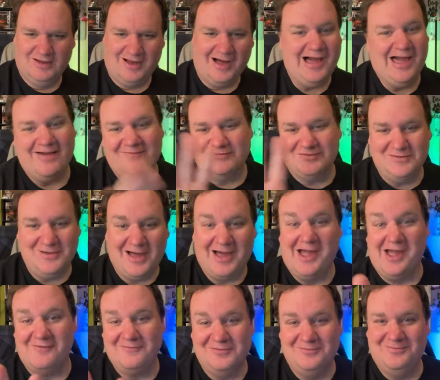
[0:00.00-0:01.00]
I
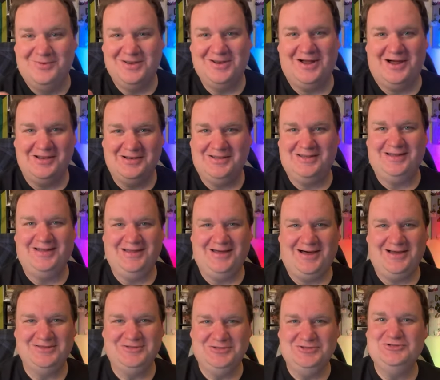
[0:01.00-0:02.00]
haven't been on a
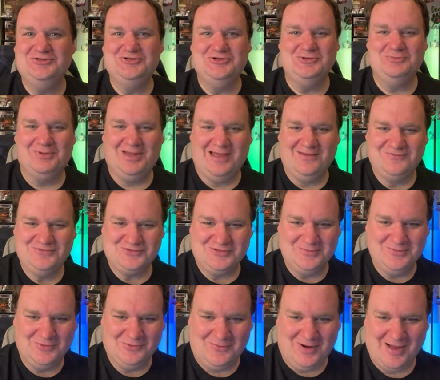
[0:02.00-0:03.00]
YouTube live
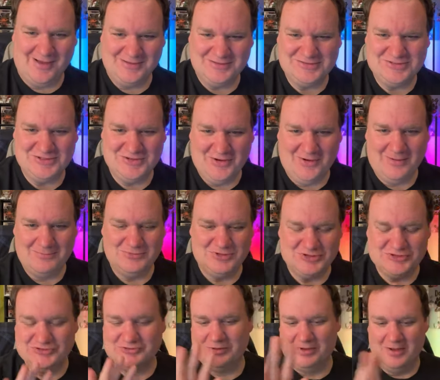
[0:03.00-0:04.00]
stream in a while, so I'm
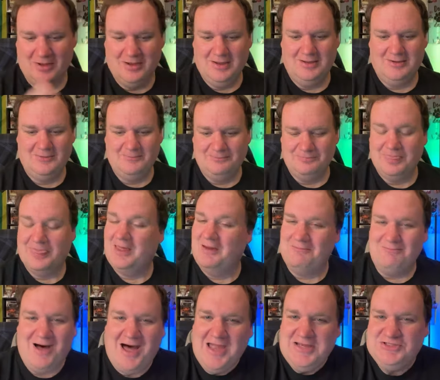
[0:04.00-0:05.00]
just,
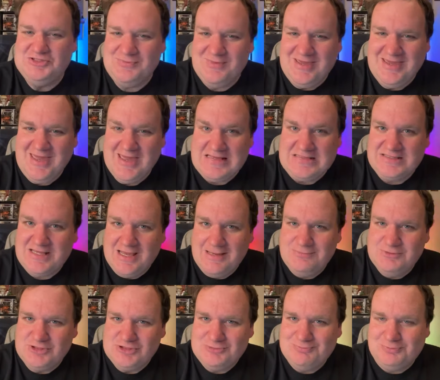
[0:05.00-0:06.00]
mind me as
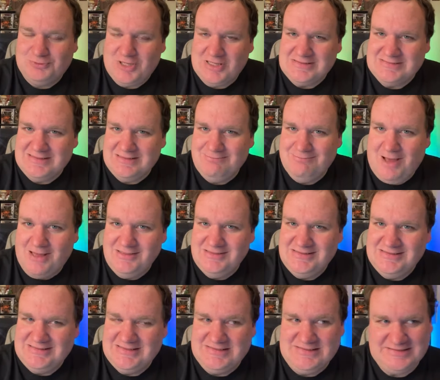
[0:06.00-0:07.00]
I'm just pressing
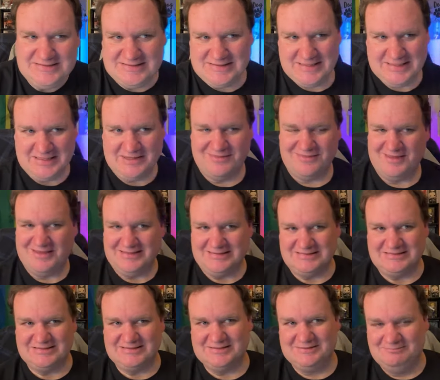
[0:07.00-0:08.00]
buttons and seeing
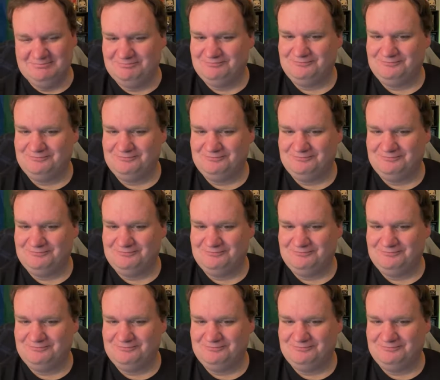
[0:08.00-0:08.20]
things.